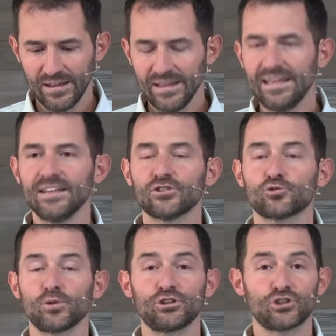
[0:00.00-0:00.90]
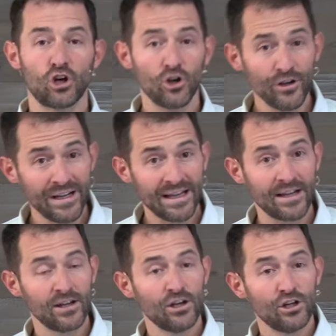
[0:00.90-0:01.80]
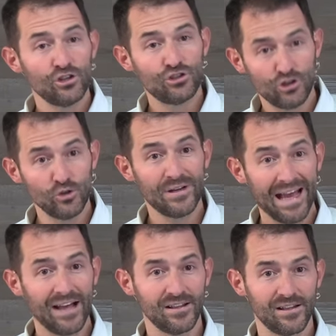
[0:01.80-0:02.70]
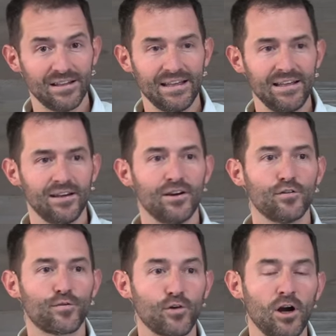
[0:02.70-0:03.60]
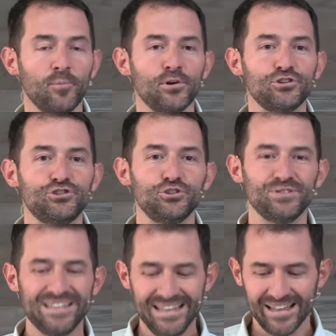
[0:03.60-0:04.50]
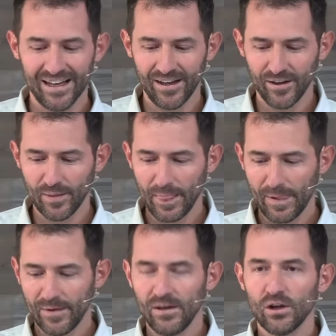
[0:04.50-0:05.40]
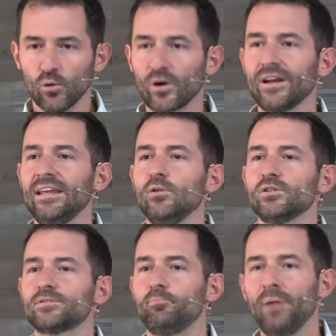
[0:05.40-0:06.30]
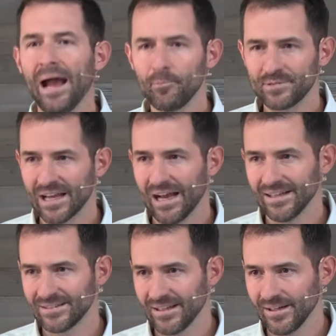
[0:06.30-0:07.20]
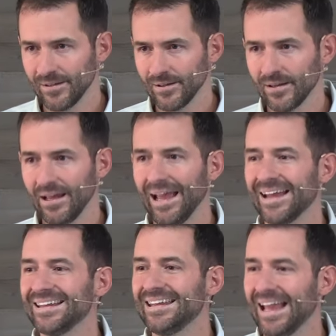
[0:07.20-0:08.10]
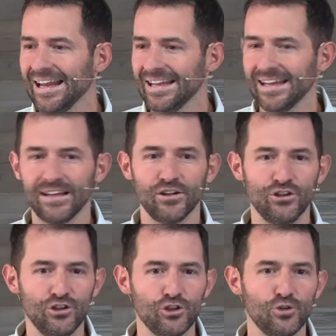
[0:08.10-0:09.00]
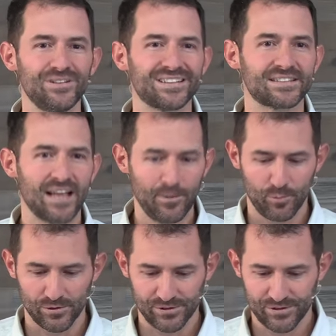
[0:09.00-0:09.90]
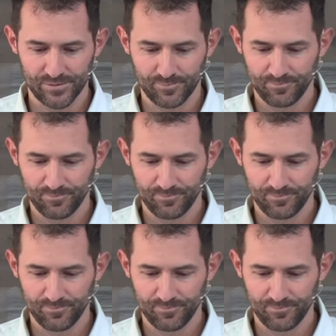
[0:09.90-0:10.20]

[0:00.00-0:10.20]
He is returning to Galilee from Judea, where he was baptizing and gaining new disciples.